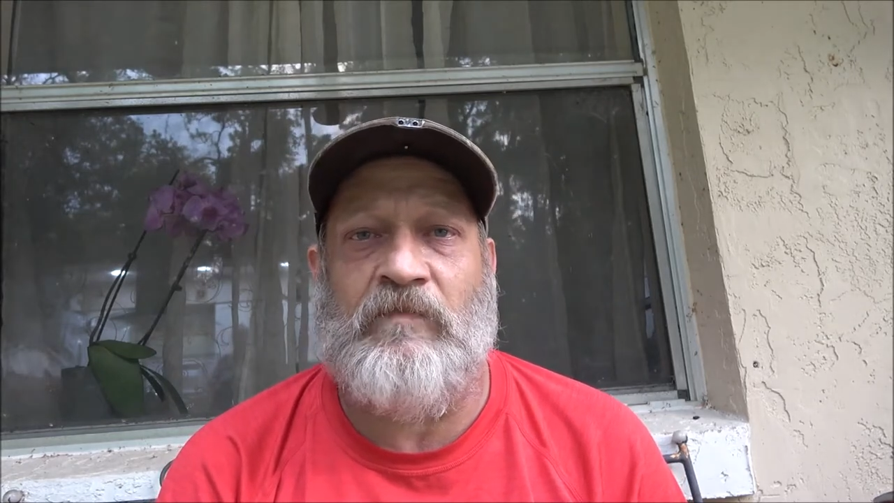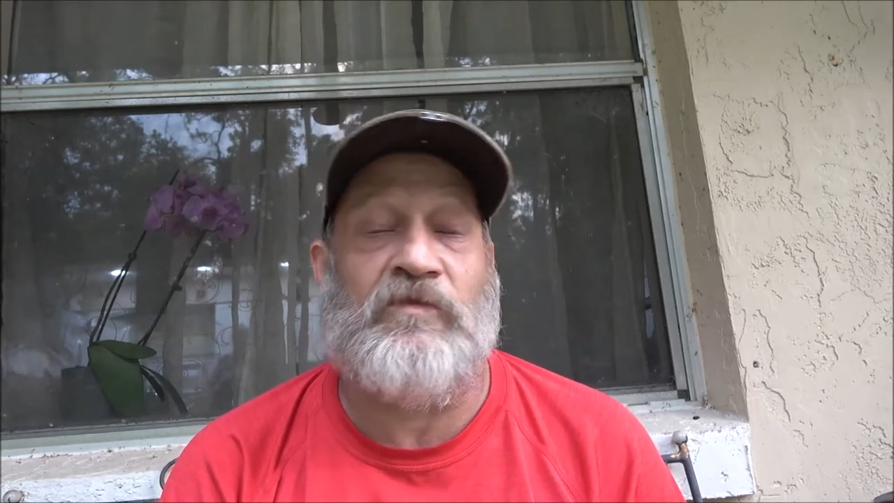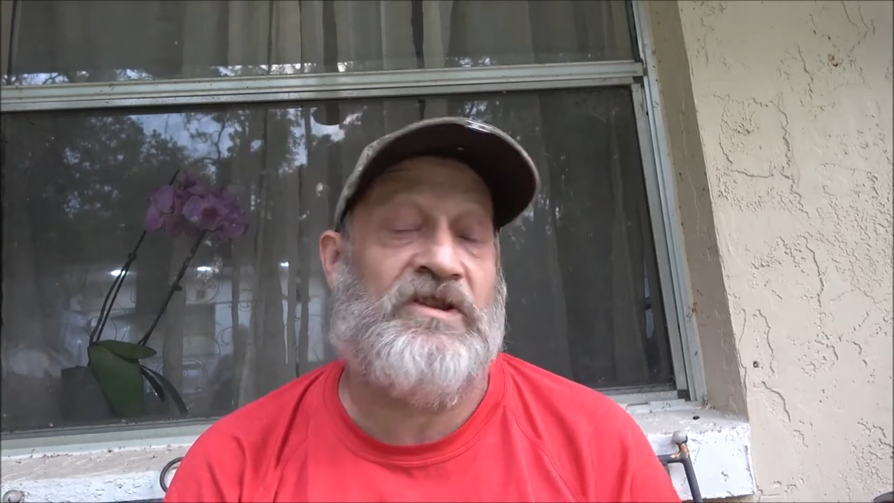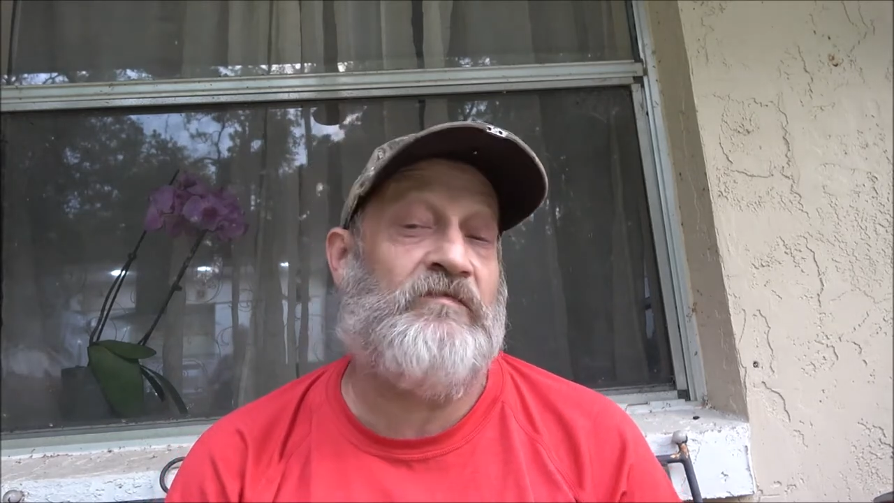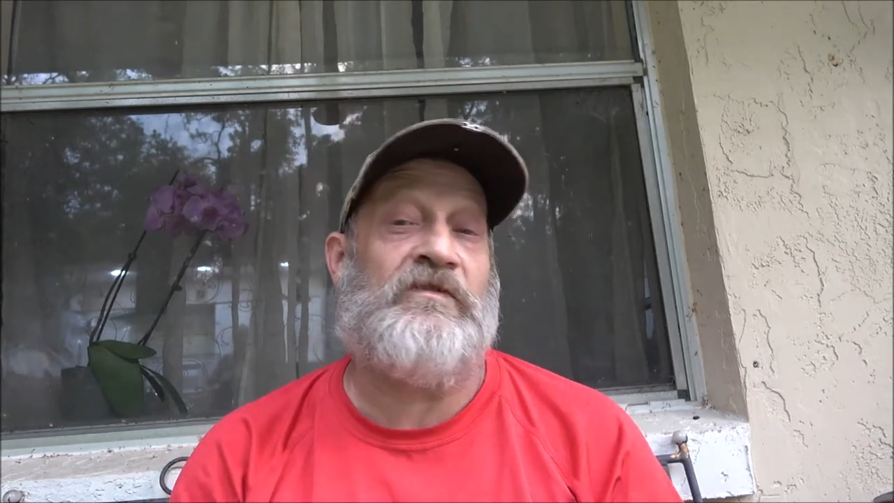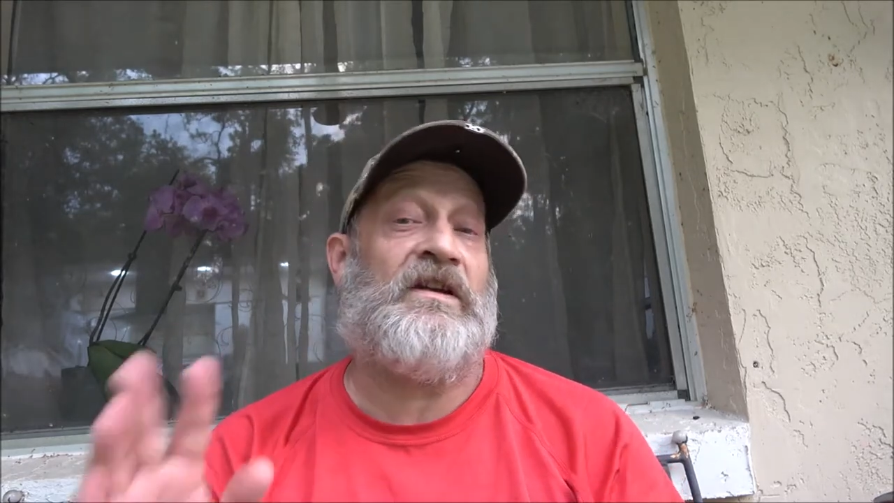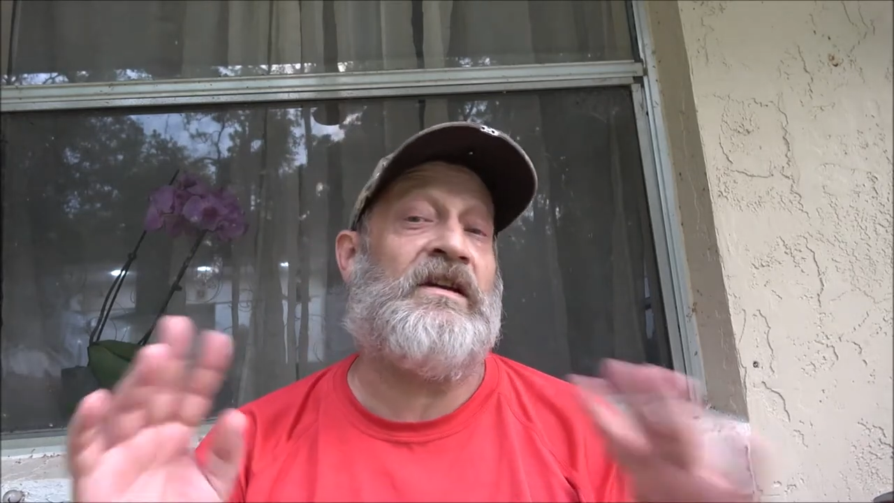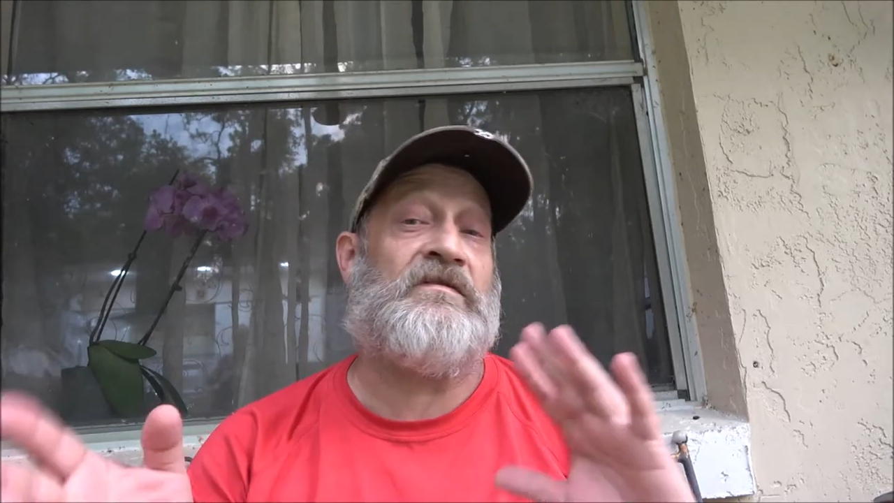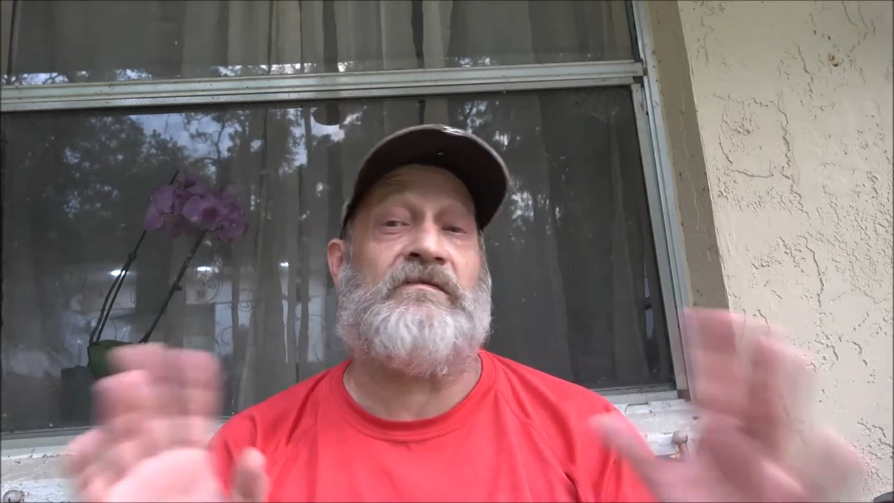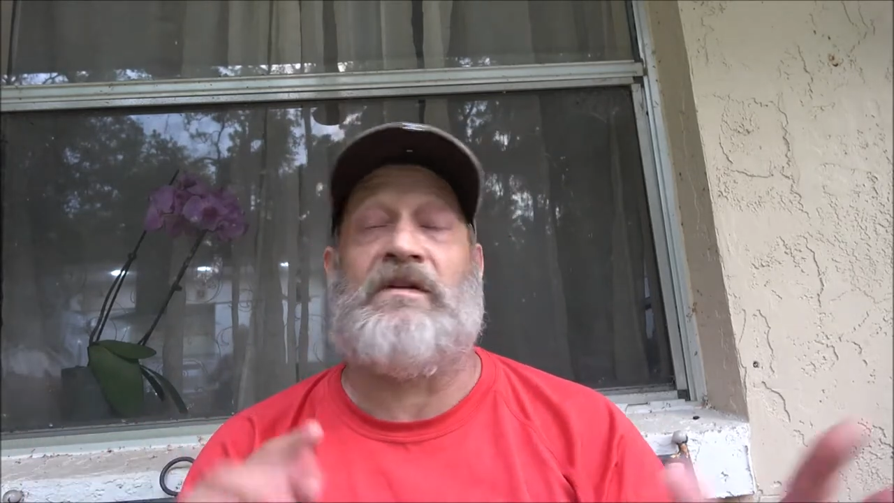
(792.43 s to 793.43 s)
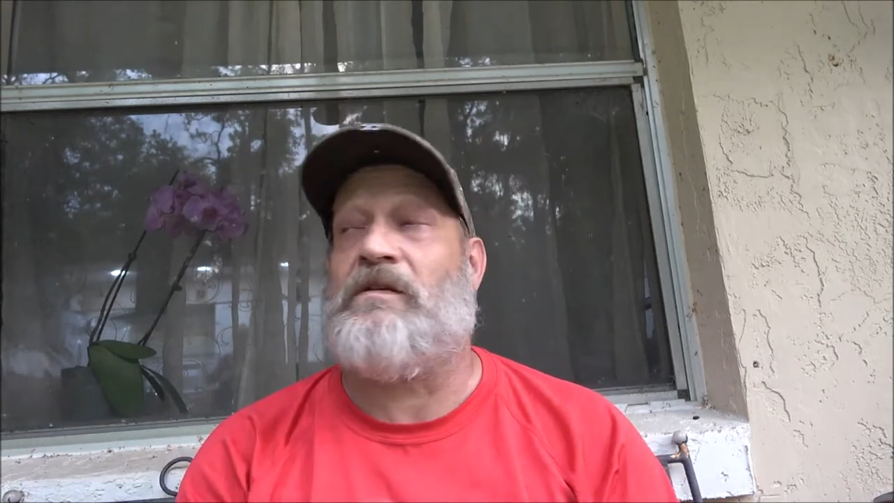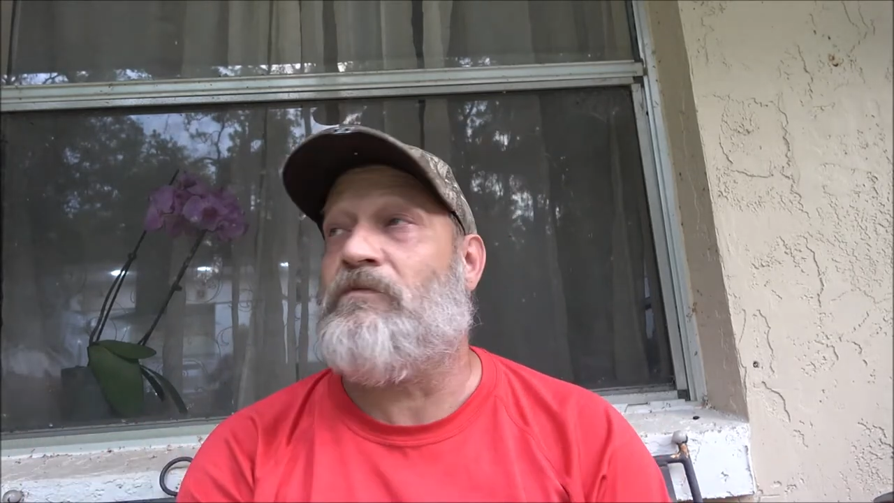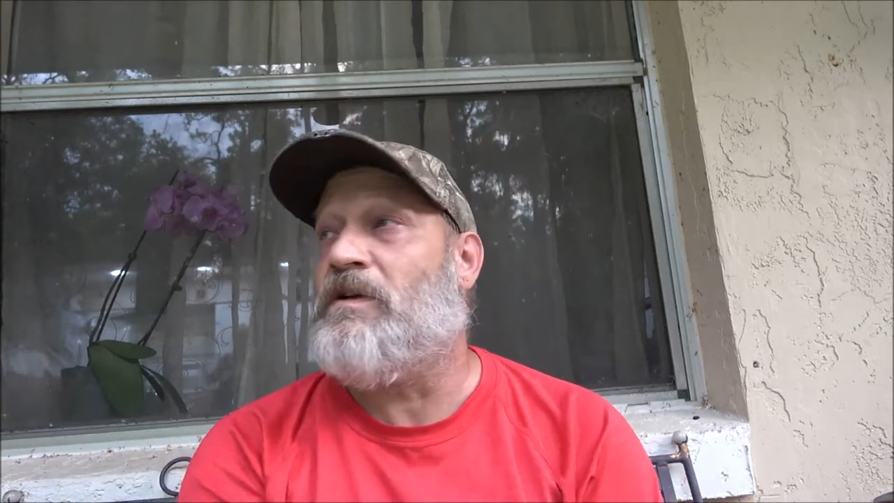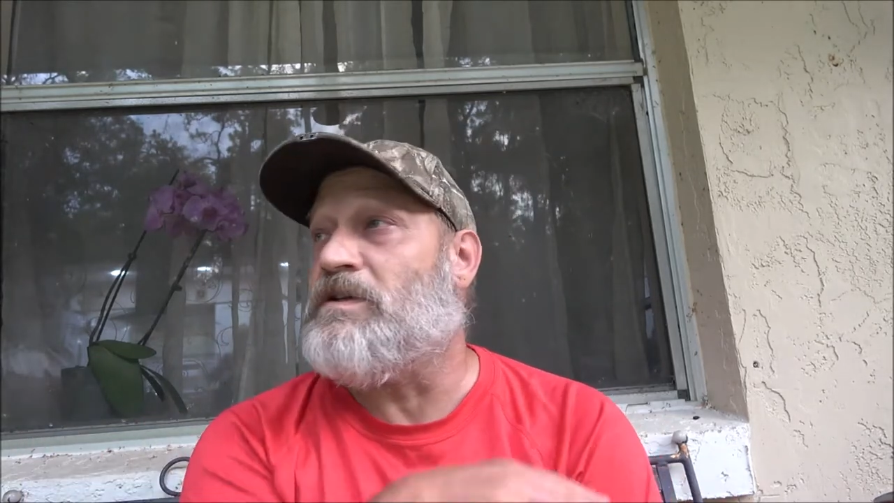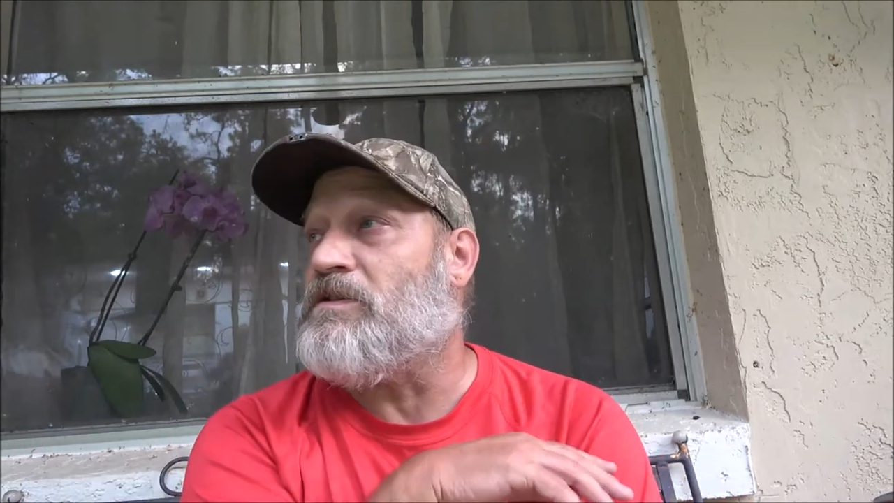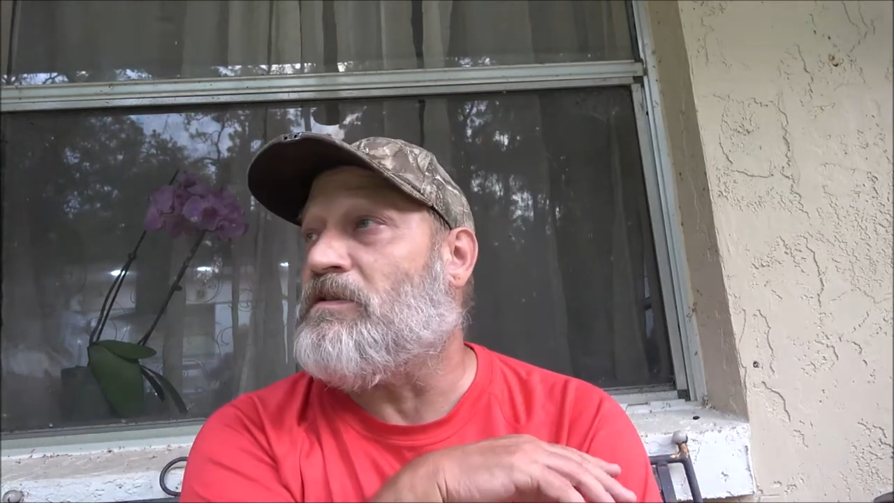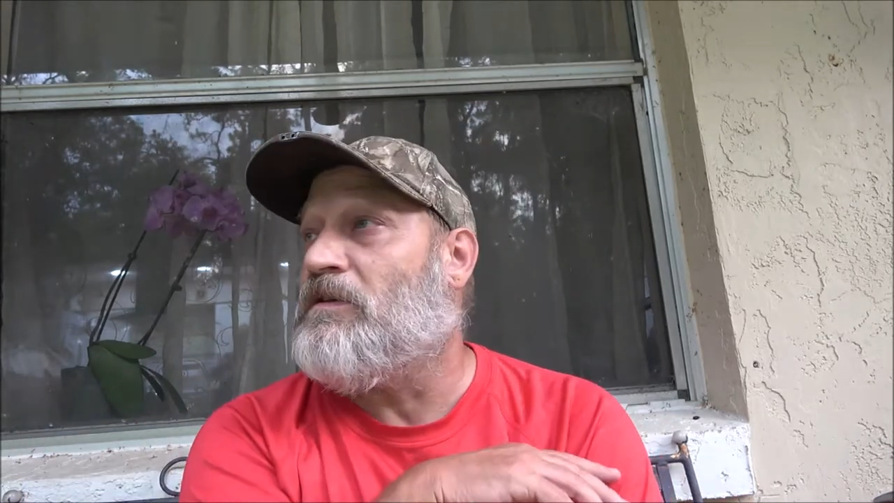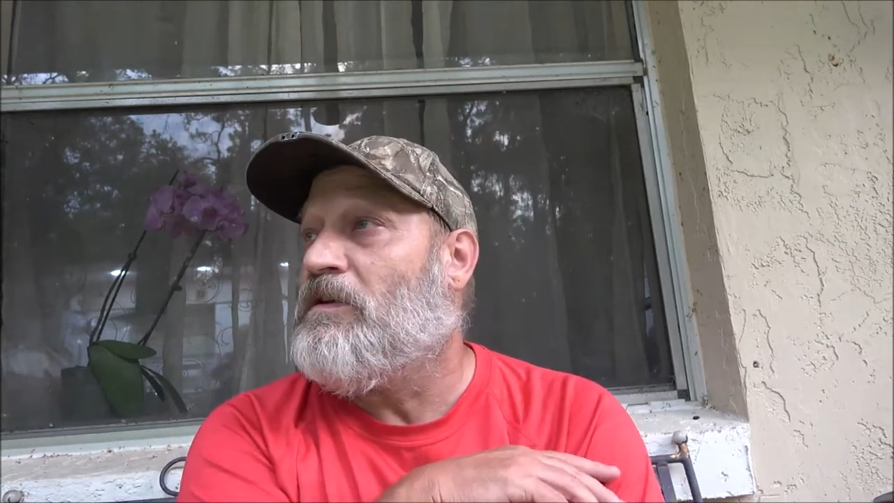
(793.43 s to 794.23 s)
Well, she wouldn't answer that question.